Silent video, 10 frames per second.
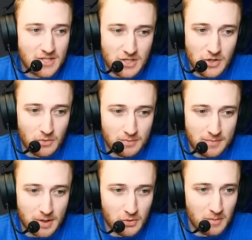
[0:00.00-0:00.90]
that's you,
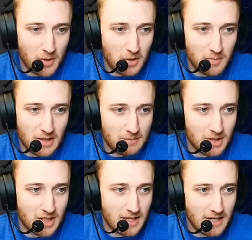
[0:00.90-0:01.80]
blue and purple. I'm
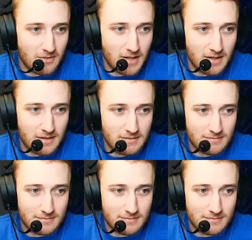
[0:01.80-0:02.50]
looking at it right now.